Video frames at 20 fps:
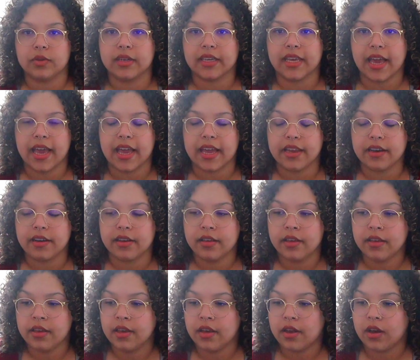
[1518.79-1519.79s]
Again,
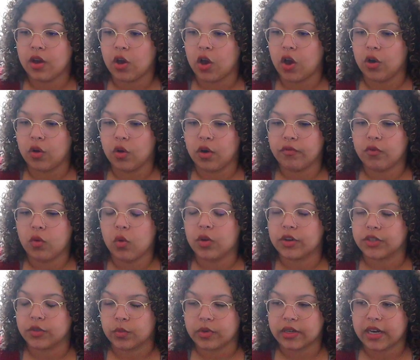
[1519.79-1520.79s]
of
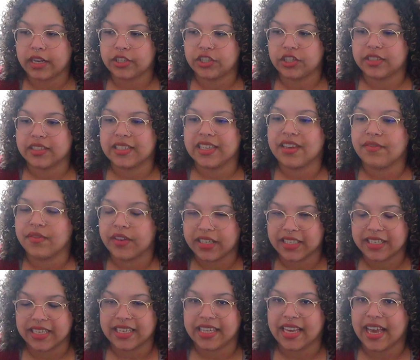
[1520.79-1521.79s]
course, we're not just giving
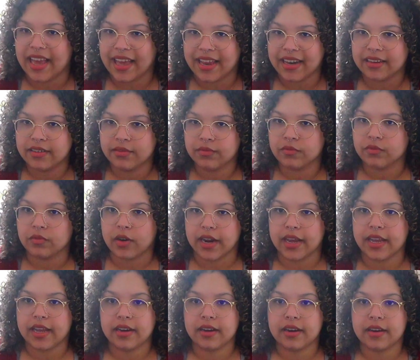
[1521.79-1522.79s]
to get,
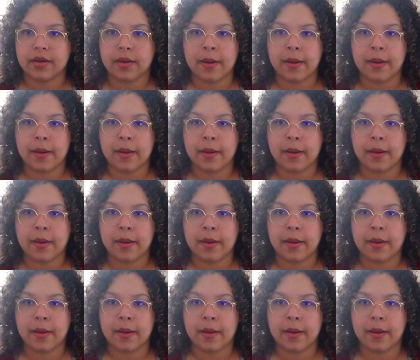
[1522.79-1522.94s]
right?